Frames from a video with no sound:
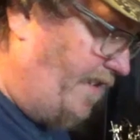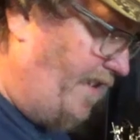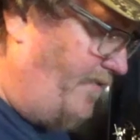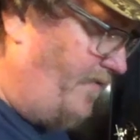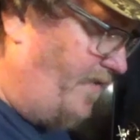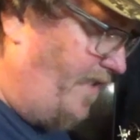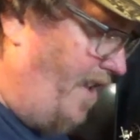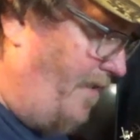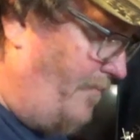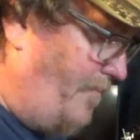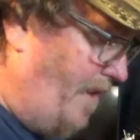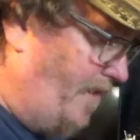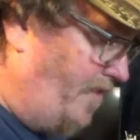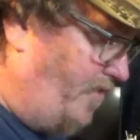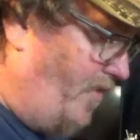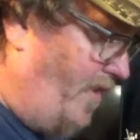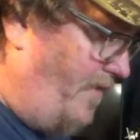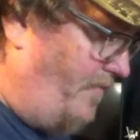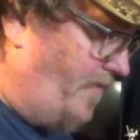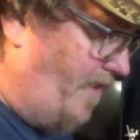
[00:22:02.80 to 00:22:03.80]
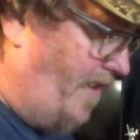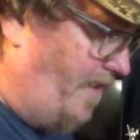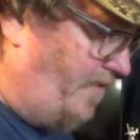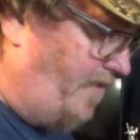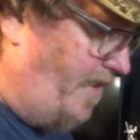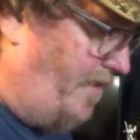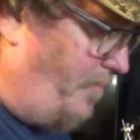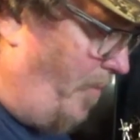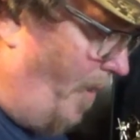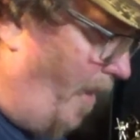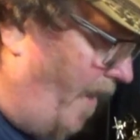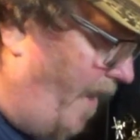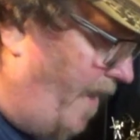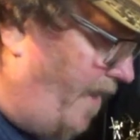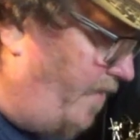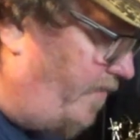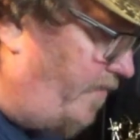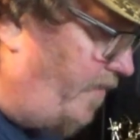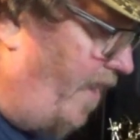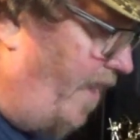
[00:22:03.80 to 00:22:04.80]
everything, make sure everything's in
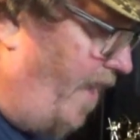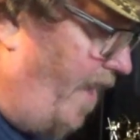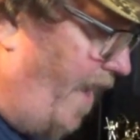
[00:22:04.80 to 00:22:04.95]
place,